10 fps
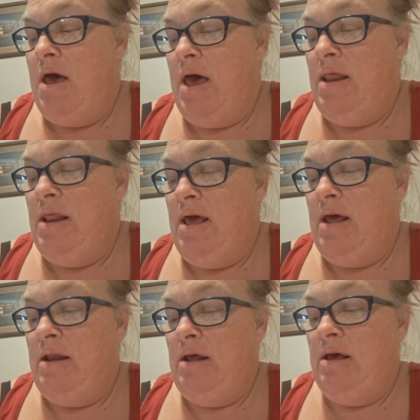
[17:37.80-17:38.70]
And
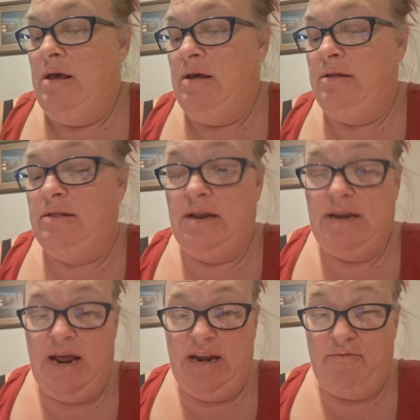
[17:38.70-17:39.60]
then the
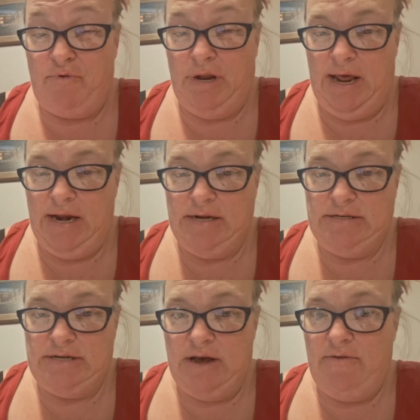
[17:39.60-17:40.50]
native related
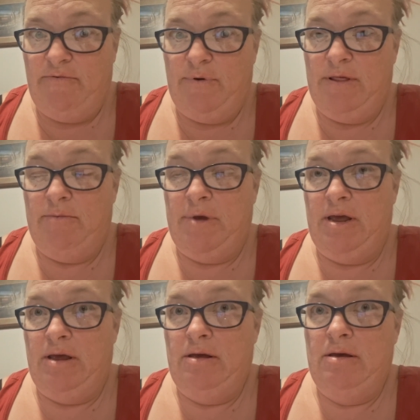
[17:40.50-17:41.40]
stuff, whether it
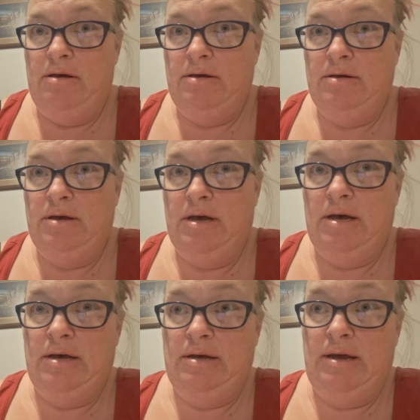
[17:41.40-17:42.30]
be
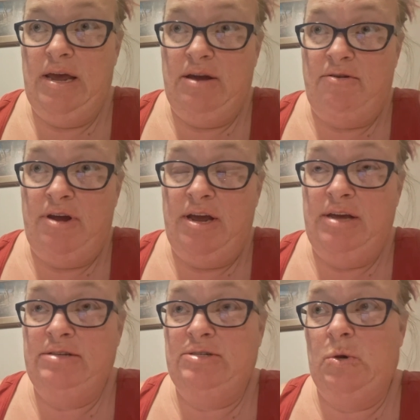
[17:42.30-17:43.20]

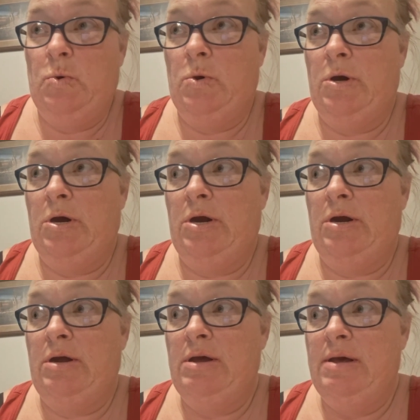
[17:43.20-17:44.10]
earrings
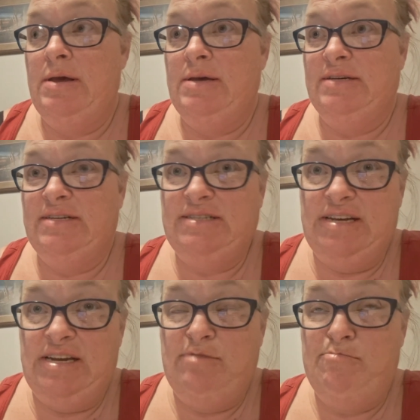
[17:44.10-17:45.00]
or
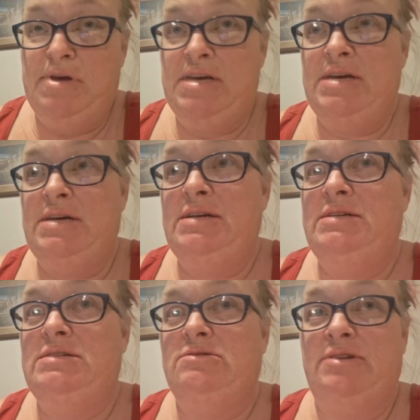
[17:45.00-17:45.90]
seed
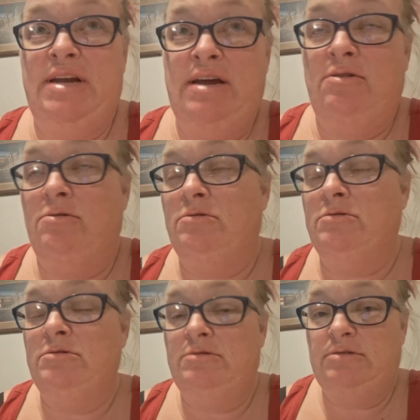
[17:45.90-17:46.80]
beads,
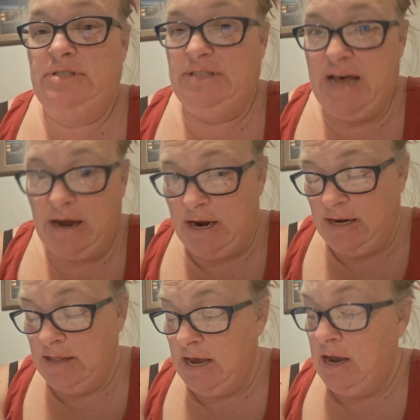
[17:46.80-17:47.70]
needles, that kind
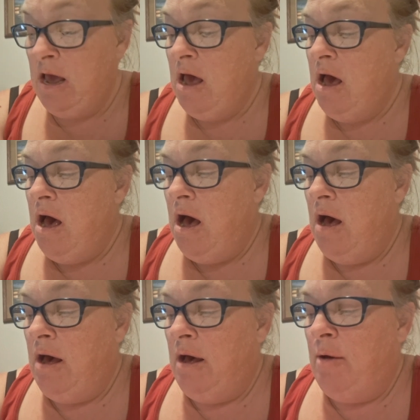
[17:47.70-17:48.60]
of thing,
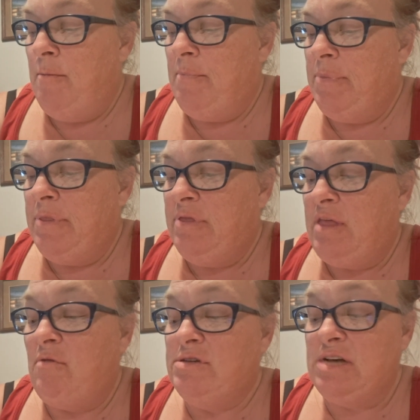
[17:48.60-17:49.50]

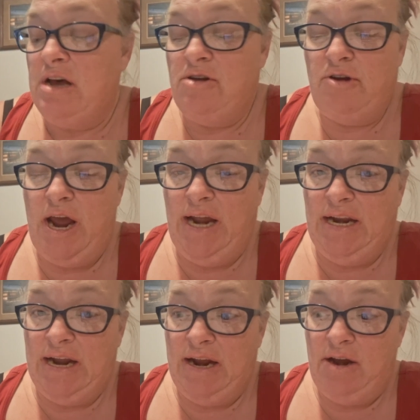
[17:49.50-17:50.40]
that was
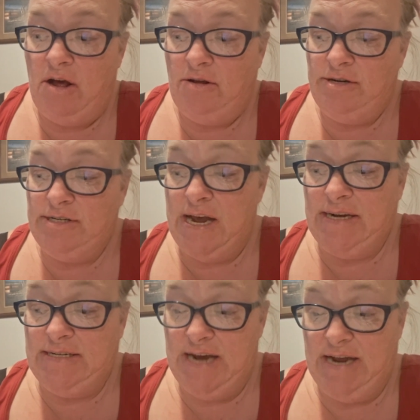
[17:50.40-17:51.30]

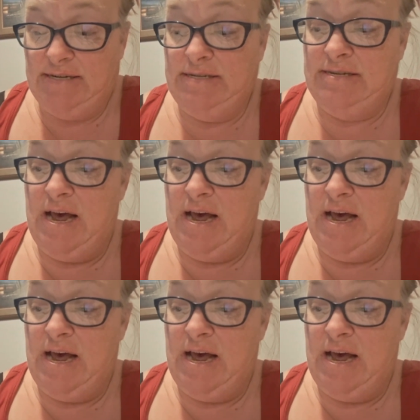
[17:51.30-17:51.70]
$189.10.